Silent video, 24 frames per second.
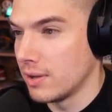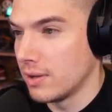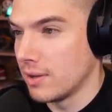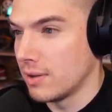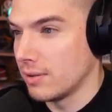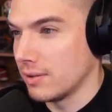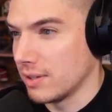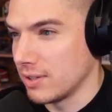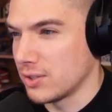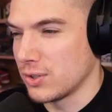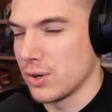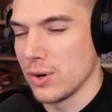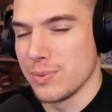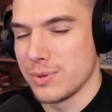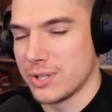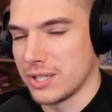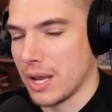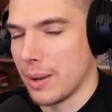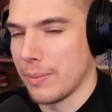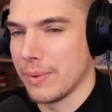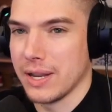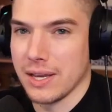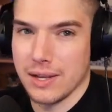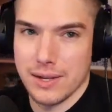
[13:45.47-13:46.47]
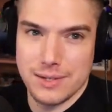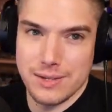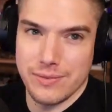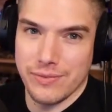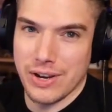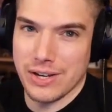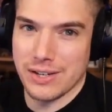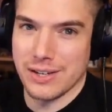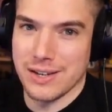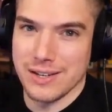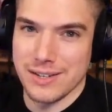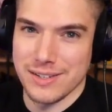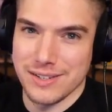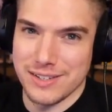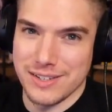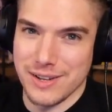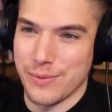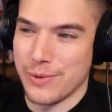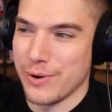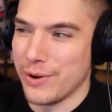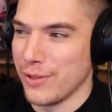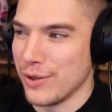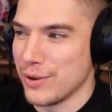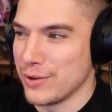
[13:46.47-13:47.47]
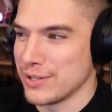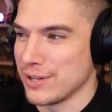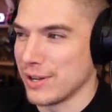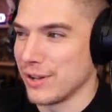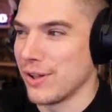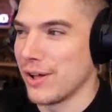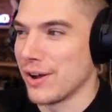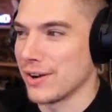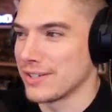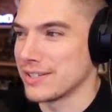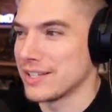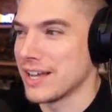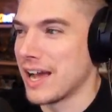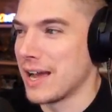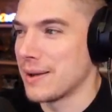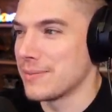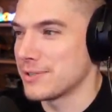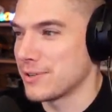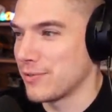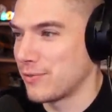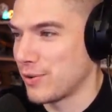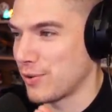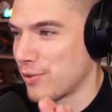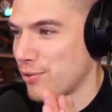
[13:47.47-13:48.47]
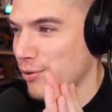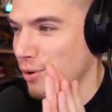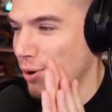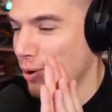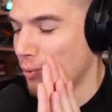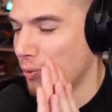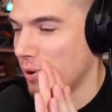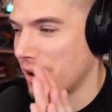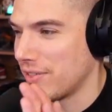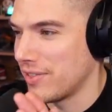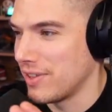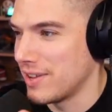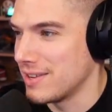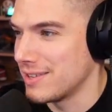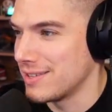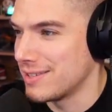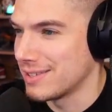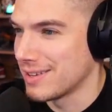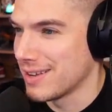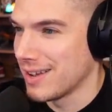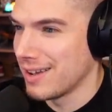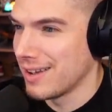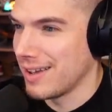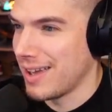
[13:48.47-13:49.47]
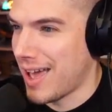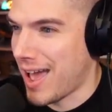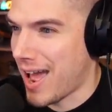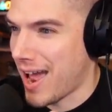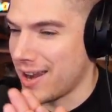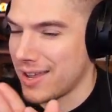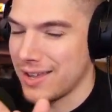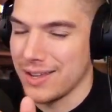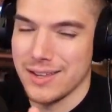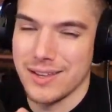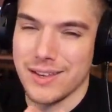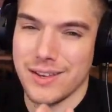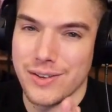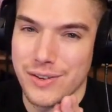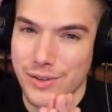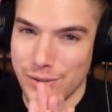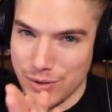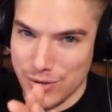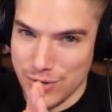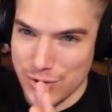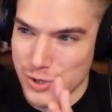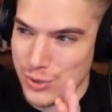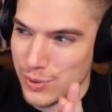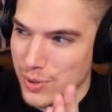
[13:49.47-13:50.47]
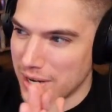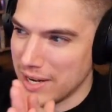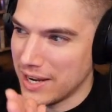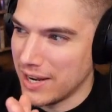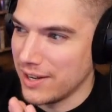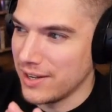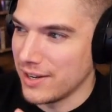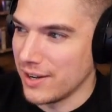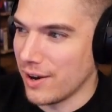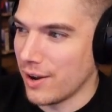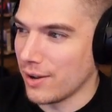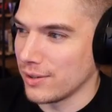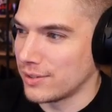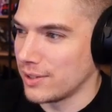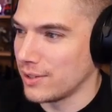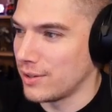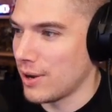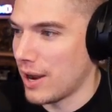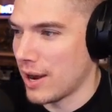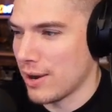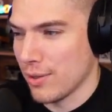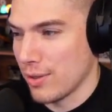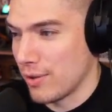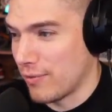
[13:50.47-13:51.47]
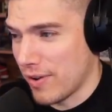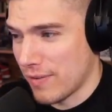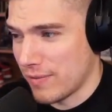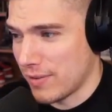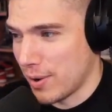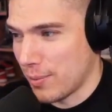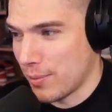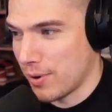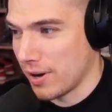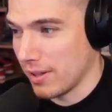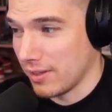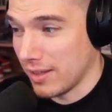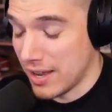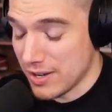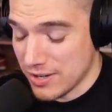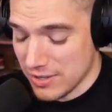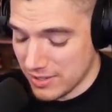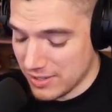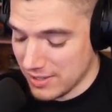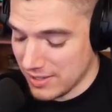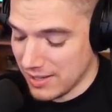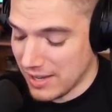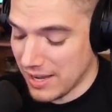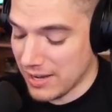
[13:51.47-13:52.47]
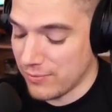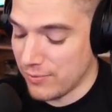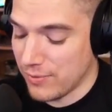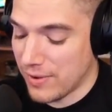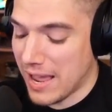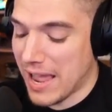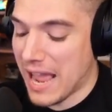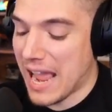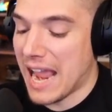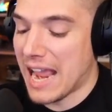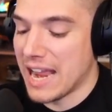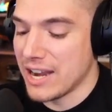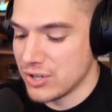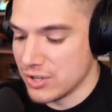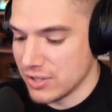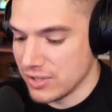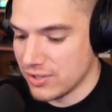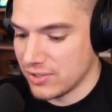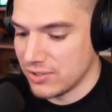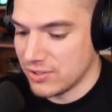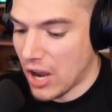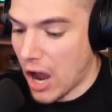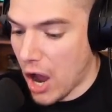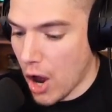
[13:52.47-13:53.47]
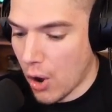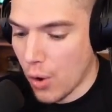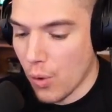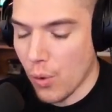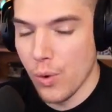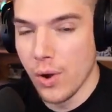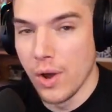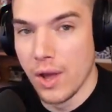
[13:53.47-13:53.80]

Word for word: Let's group summon it because I'm not done done one of those in a long time. So if you're throwing one of these at it, you can join in. You know what to do. I don't know if I've done one of Legends in like ages. So